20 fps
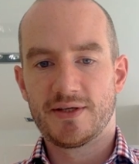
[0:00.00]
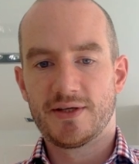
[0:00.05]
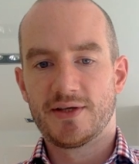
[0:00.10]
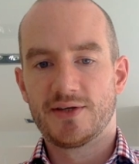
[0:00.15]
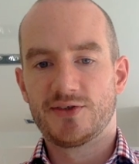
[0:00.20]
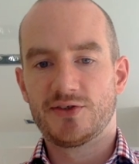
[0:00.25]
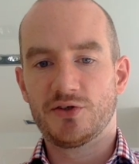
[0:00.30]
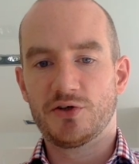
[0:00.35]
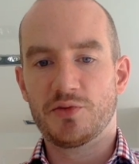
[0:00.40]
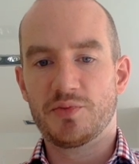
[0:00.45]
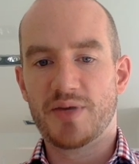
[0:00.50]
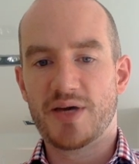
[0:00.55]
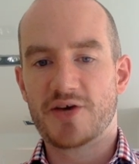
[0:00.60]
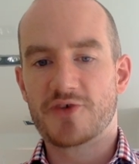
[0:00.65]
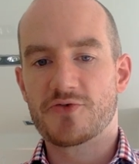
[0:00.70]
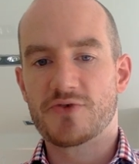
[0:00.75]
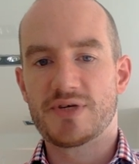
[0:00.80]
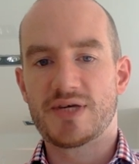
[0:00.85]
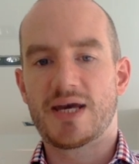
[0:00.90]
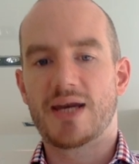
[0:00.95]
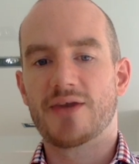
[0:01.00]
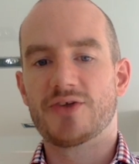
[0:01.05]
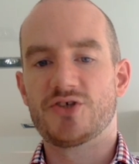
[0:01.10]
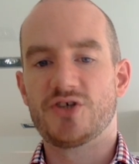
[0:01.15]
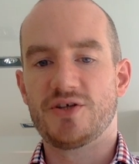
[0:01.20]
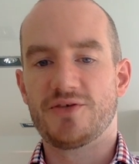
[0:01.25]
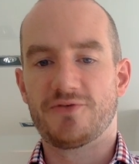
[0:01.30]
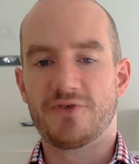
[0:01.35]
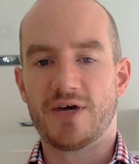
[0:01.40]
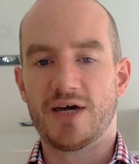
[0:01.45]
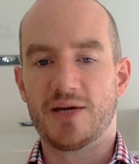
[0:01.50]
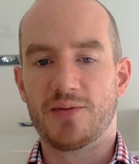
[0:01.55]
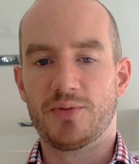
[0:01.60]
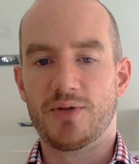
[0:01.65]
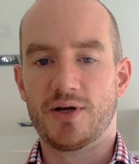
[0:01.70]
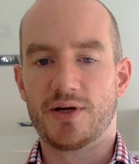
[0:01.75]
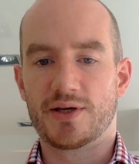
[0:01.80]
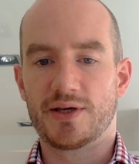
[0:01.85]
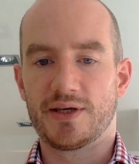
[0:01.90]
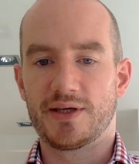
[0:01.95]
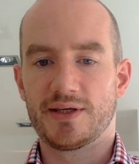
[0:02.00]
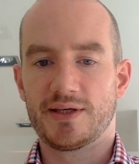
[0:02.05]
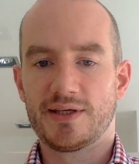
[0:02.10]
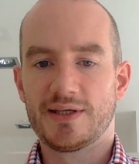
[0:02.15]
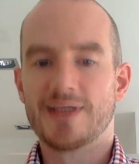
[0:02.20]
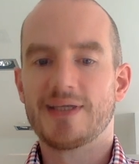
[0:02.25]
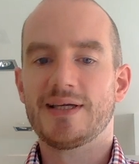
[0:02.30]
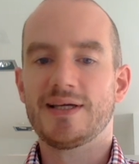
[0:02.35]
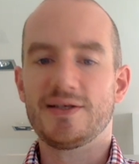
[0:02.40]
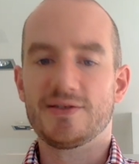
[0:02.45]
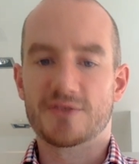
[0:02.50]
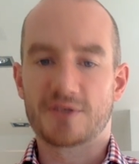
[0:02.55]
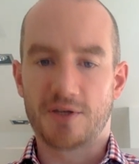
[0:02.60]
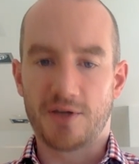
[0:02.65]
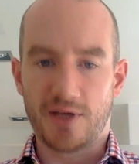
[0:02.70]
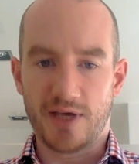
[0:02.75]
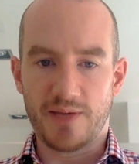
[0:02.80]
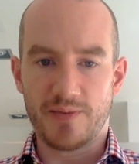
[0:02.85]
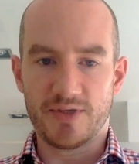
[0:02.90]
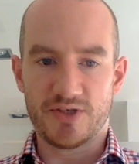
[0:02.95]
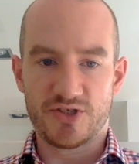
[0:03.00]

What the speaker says: So a better analogy for ad blocking is climate